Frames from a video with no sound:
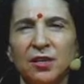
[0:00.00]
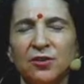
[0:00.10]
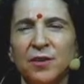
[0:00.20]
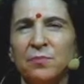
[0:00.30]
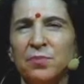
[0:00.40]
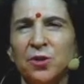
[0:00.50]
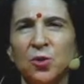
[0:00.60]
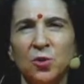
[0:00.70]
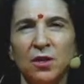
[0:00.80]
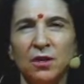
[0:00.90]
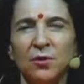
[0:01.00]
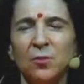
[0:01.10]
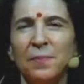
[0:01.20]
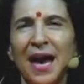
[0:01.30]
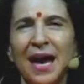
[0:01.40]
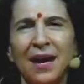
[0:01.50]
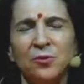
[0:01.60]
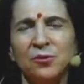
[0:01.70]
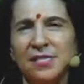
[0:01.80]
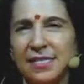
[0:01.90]
or impure or bad
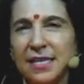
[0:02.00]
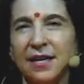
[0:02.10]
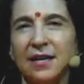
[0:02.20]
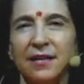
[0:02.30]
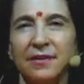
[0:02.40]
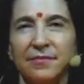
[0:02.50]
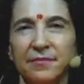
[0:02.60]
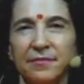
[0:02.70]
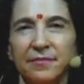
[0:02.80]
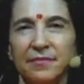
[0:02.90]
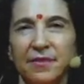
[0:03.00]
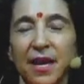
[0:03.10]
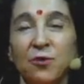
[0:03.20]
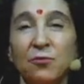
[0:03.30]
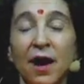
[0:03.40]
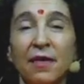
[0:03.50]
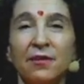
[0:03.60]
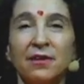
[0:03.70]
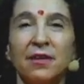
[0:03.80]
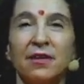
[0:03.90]
or sick, and
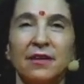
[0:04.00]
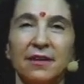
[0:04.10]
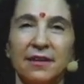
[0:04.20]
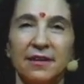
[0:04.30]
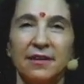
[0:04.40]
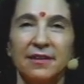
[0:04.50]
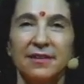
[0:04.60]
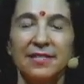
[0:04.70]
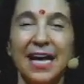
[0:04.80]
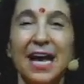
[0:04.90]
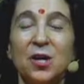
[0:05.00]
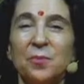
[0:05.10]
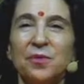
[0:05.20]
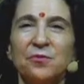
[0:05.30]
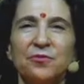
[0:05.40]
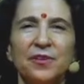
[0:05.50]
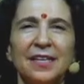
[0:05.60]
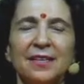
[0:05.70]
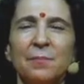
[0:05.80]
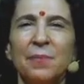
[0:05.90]
rather to help them
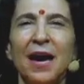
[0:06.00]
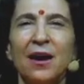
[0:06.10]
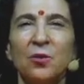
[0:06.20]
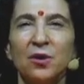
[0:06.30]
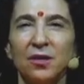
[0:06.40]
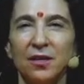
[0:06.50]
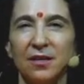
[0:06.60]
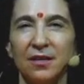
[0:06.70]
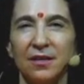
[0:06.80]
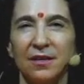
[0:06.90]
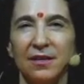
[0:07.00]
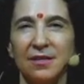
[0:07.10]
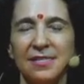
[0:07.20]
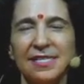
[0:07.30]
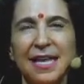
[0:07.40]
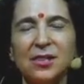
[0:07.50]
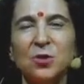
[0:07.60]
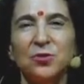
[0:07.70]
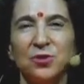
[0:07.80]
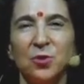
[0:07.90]
feel empowered,
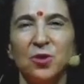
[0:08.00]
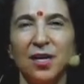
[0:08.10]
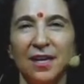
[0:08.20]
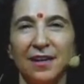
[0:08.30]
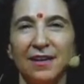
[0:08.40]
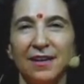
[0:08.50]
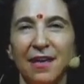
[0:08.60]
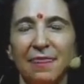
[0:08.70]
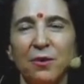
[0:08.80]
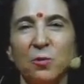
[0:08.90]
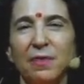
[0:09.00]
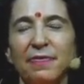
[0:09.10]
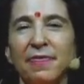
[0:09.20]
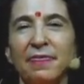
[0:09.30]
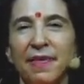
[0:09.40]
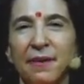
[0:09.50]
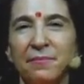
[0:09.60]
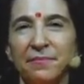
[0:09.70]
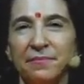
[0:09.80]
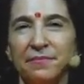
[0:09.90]
celebratory, that within them
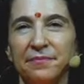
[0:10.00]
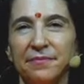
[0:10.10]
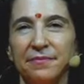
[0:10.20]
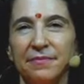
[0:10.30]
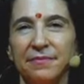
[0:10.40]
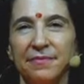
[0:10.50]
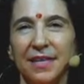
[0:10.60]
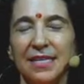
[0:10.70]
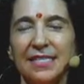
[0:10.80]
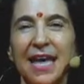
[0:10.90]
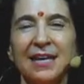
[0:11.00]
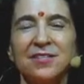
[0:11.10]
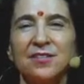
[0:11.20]
is that